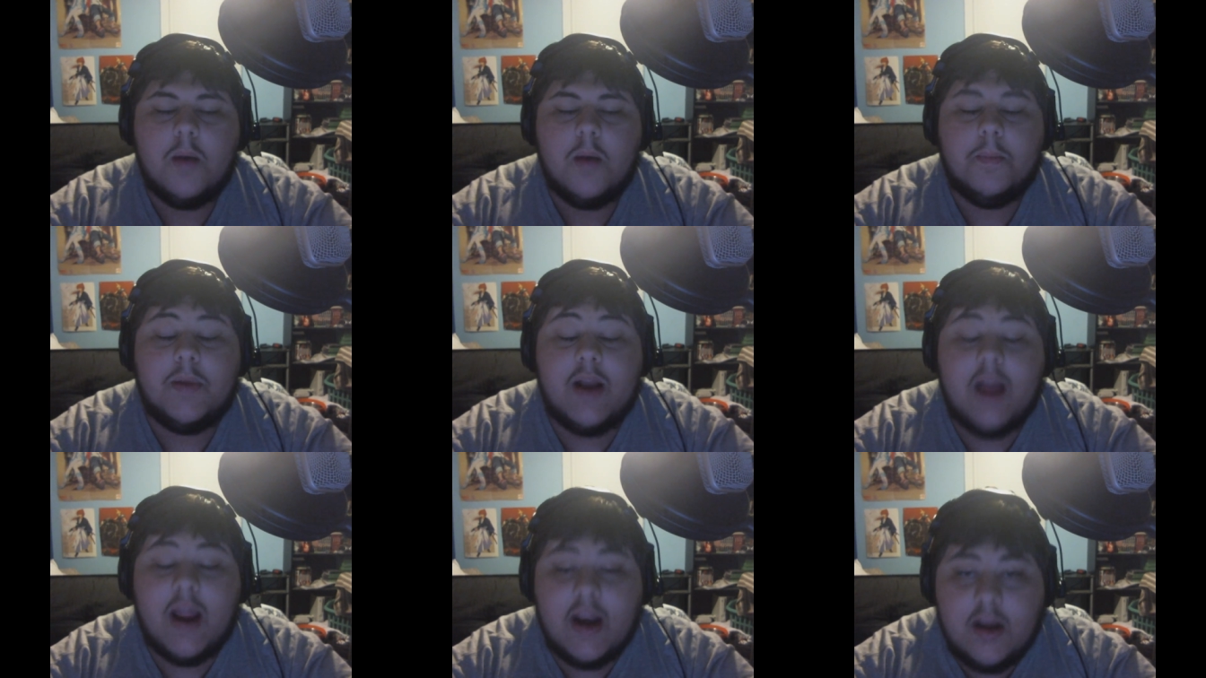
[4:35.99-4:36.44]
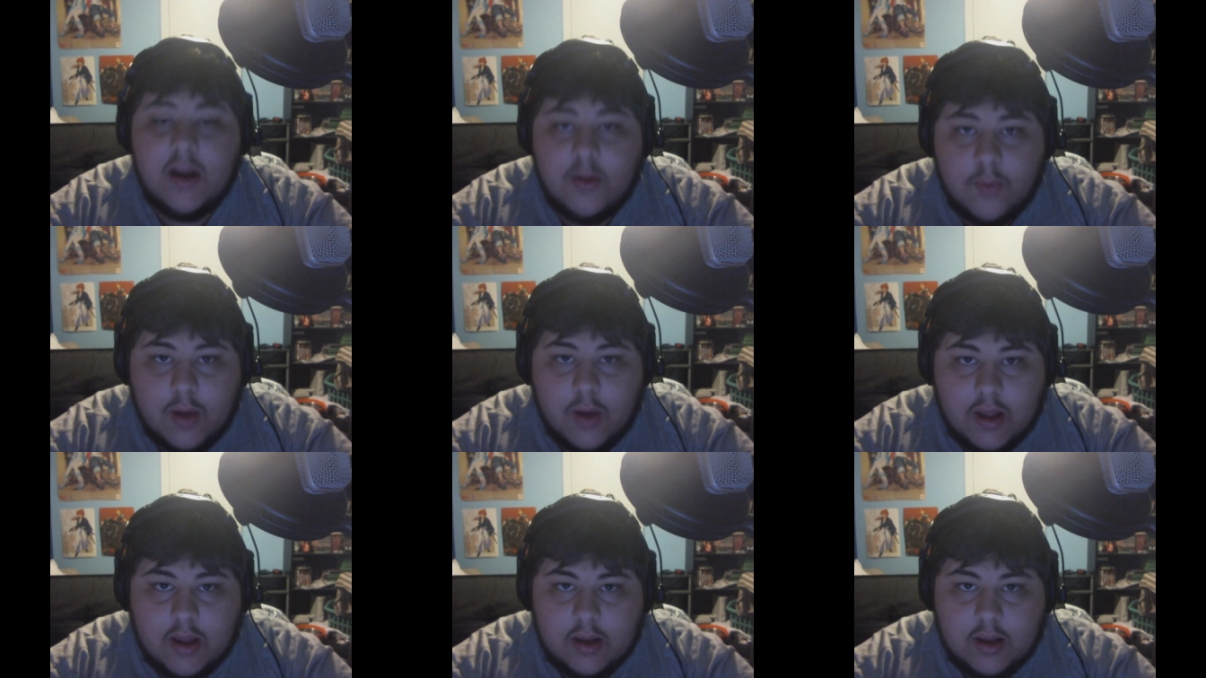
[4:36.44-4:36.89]
But
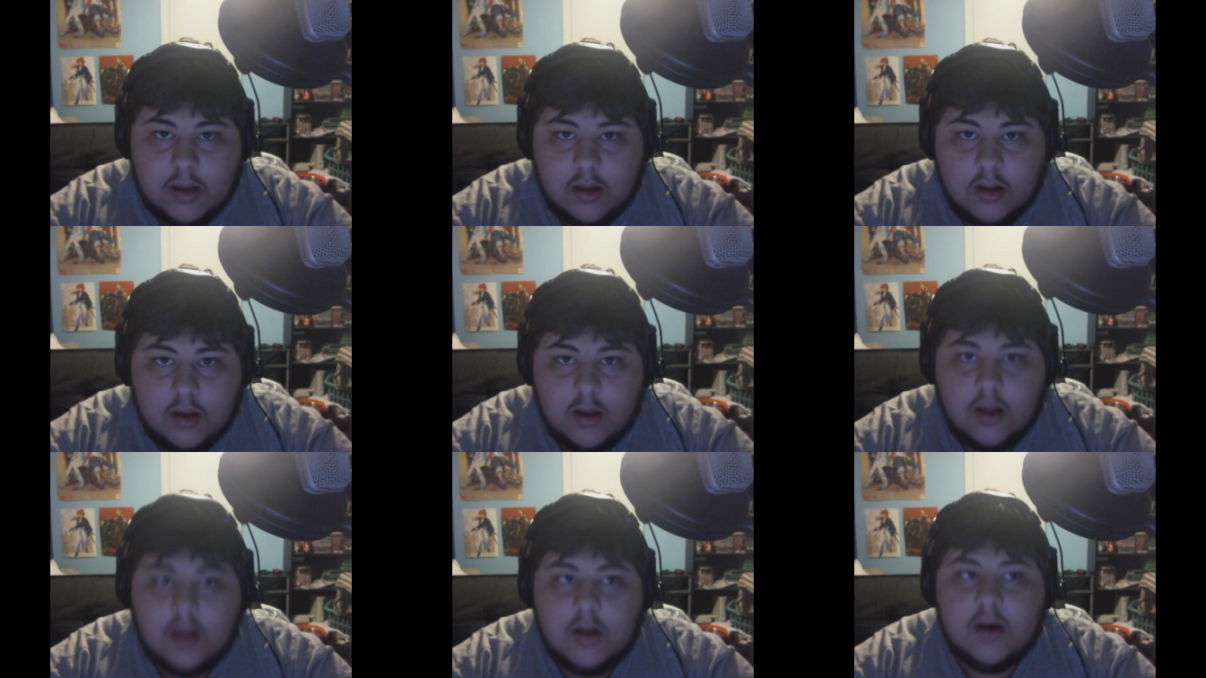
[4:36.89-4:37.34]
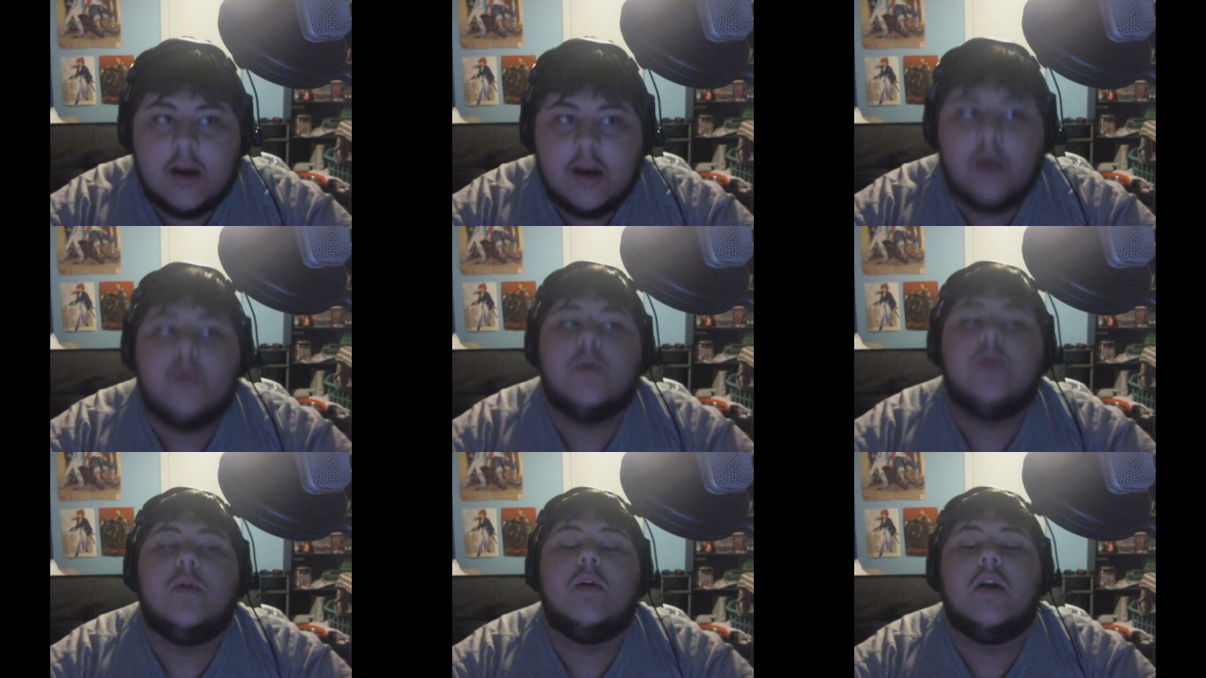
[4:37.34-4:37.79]
anyway,
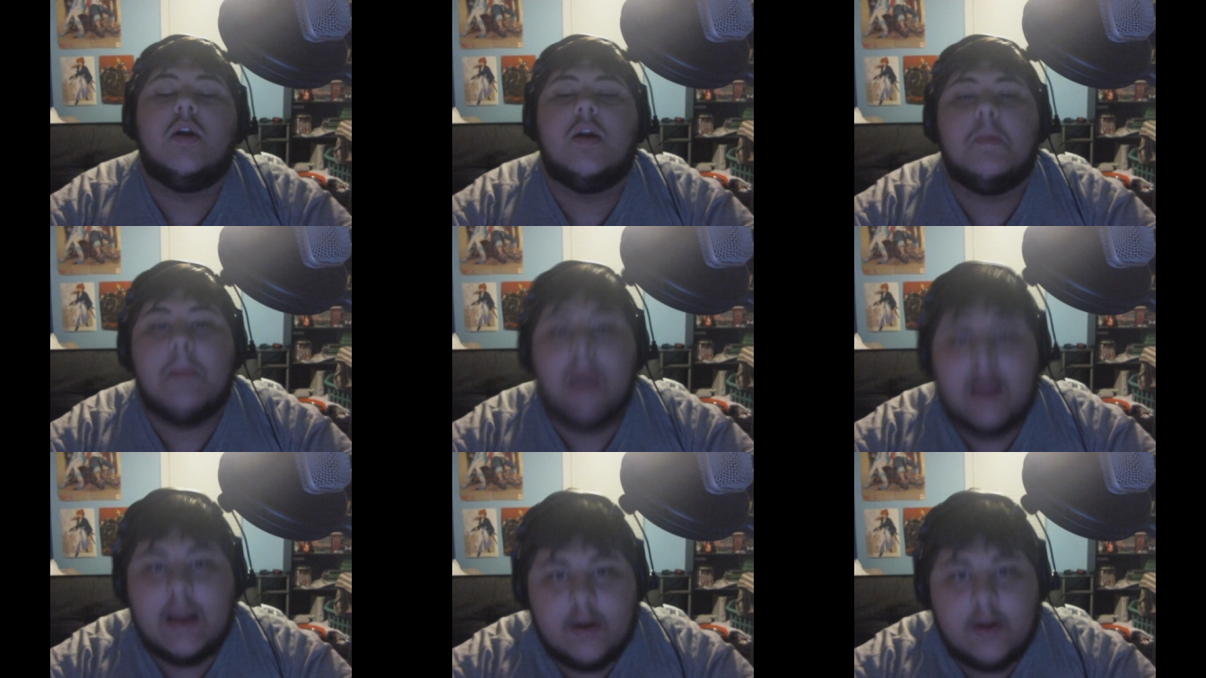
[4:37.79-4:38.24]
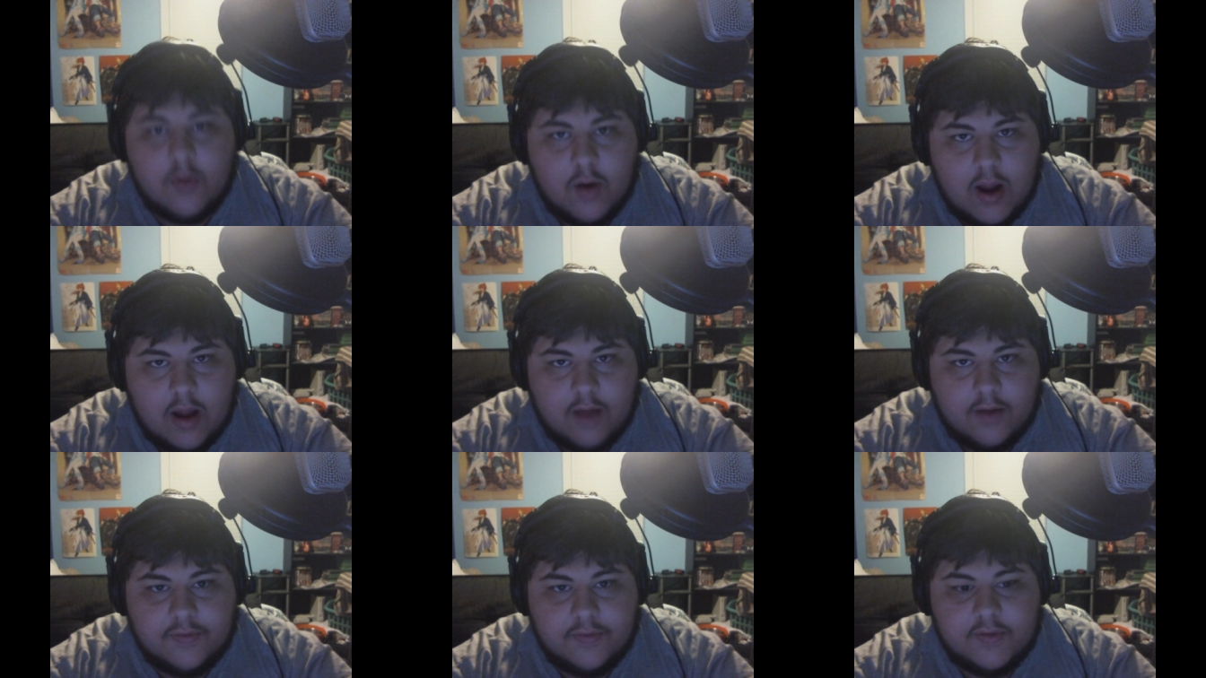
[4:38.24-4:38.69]
now we're going on to
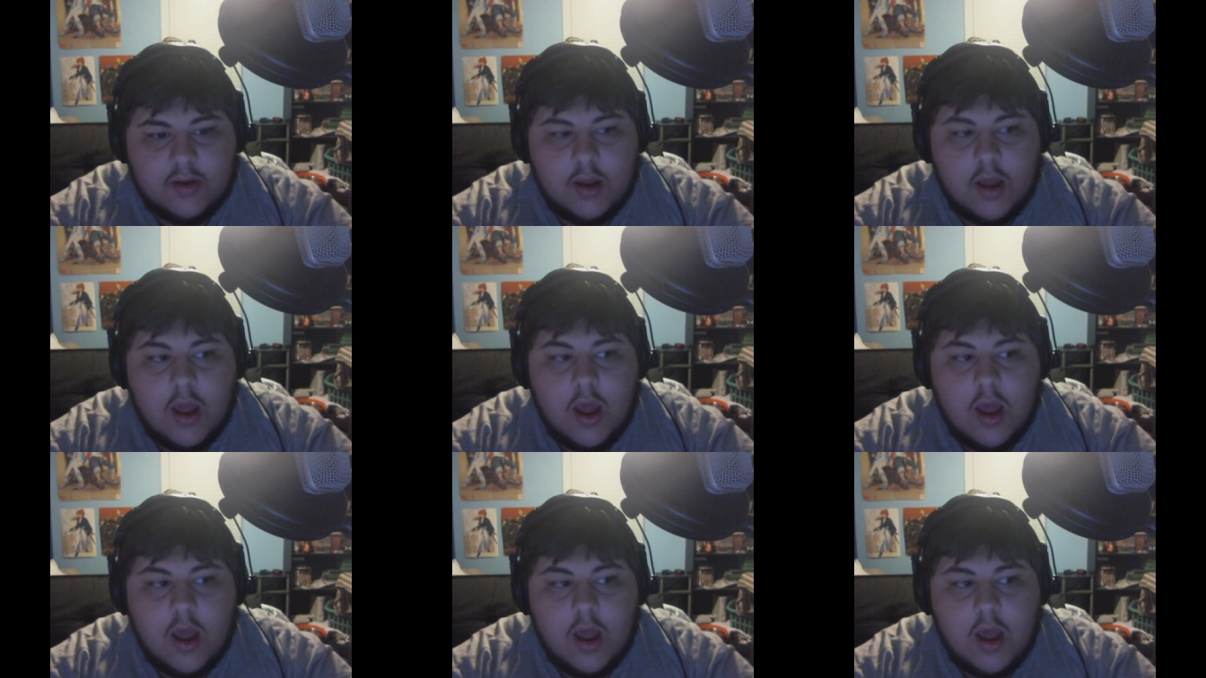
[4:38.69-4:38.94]
Minecraft.